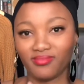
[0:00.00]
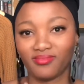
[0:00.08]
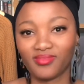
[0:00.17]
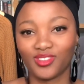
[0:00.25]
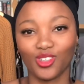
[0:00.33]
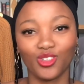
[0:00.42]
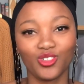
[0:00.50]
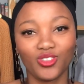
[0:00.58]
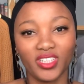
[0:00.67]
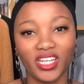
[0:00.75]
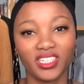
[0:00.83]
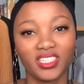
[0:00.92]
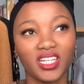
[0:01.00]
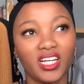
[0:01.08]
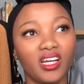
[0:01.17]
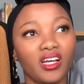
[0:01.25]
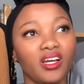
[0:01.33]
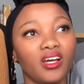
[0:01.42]
don't do that.
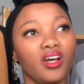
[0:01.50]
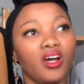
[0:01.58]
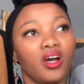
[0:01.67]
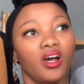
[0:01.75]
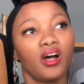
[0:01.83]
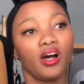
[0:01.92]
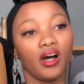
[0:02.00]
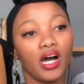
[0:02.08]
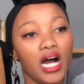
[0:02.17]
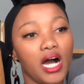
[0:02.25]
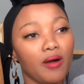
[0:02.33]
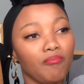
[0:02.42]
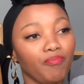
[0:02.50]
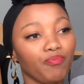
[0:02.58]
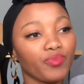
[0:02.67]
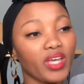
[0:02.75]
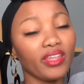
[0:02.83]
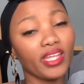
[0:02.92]
And
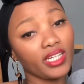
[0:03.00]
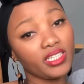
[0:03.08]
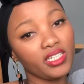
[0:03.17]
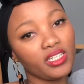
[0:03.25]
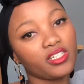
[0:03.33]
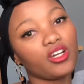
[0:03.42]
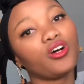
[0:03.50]
that's it.